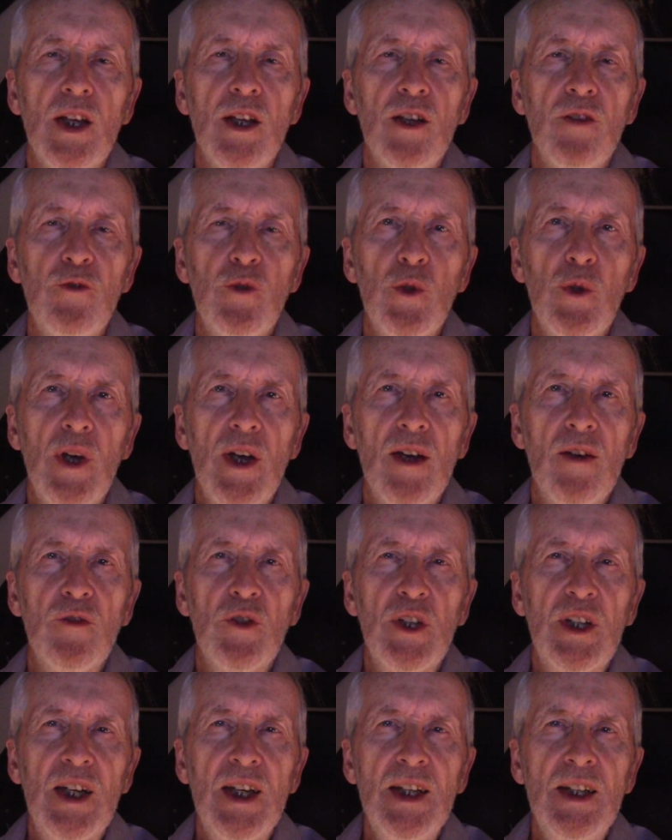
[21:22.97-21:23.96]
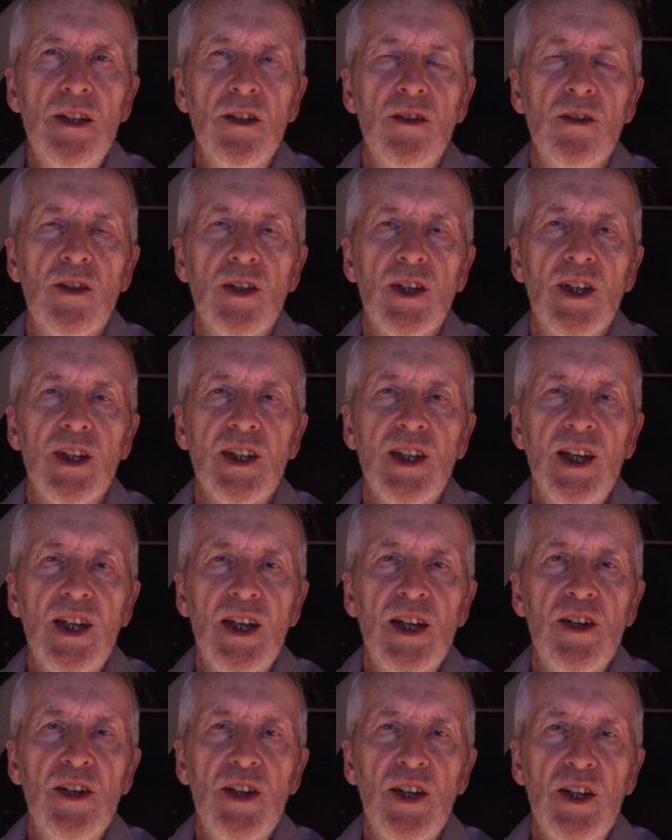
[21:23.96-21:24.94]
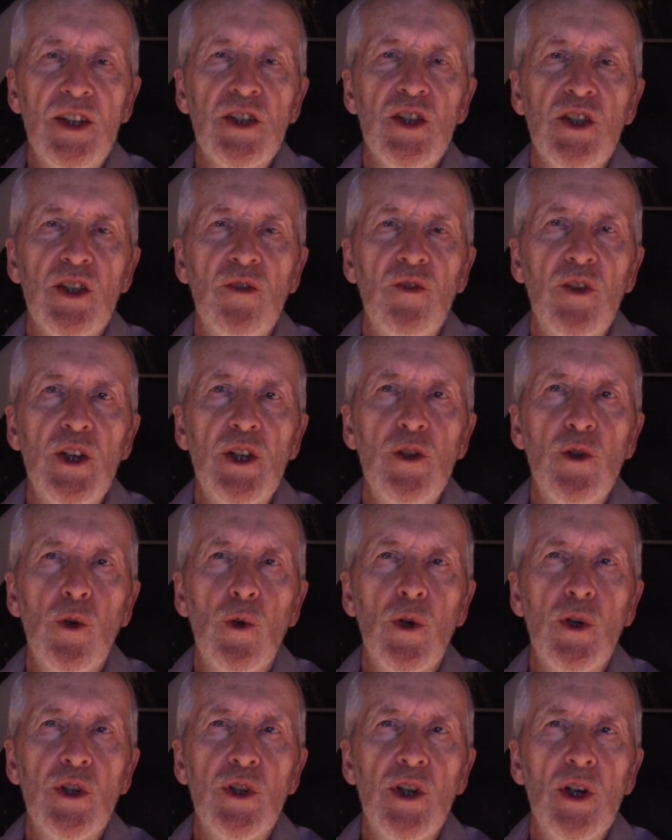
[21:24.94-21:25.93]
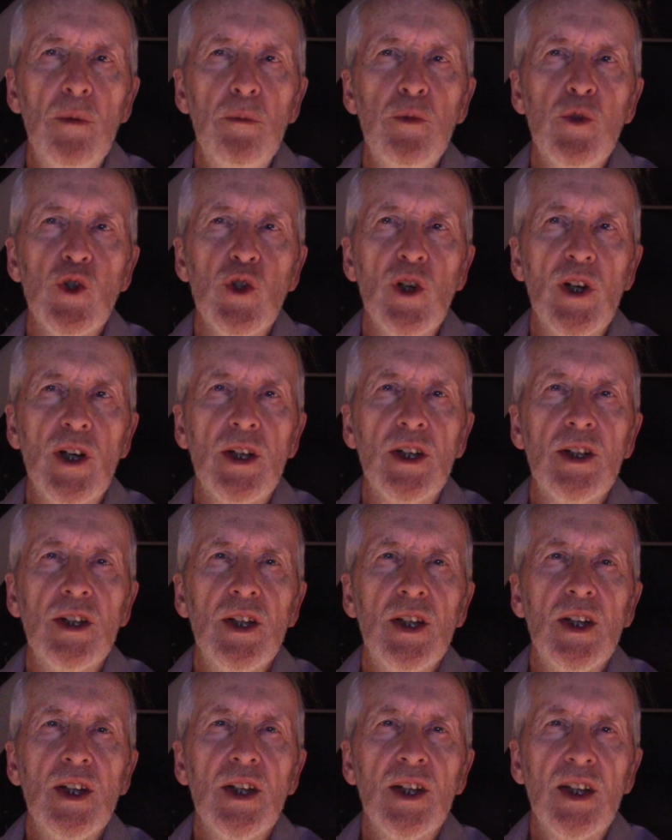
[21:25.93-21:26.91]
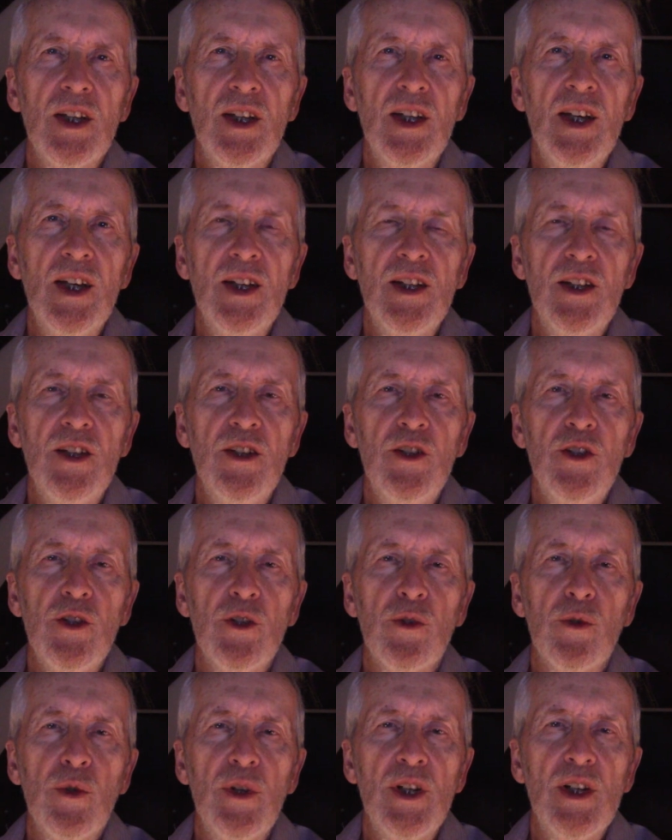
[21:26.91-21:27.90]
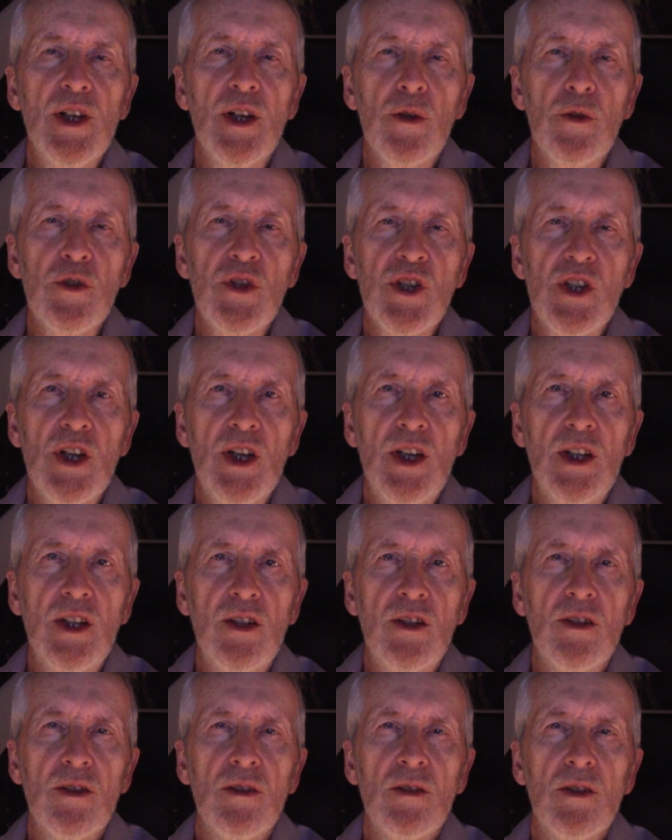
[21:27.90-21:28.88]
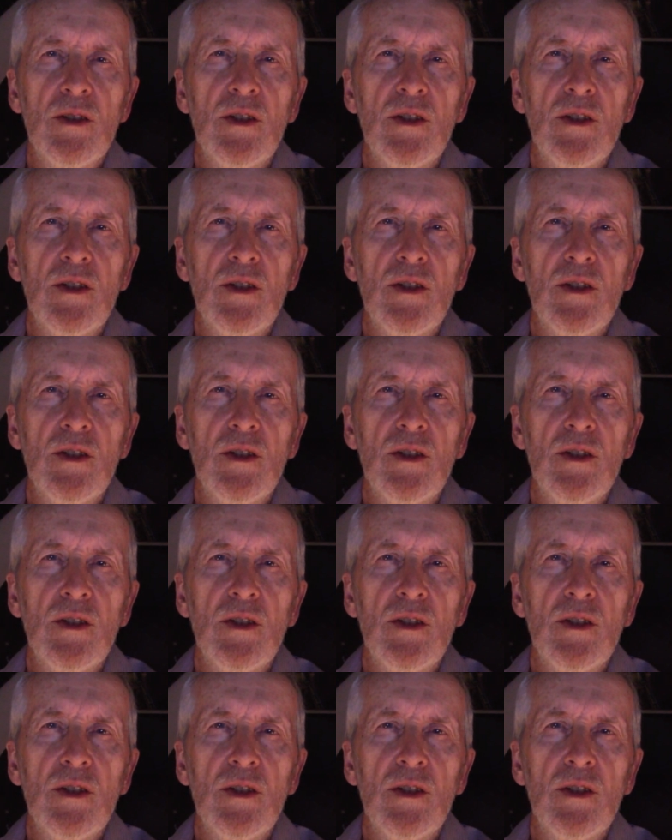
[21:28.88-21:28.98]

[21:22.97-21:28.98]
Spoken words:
If you have a gate, can an excavator or dump truck get into your greenhouse site?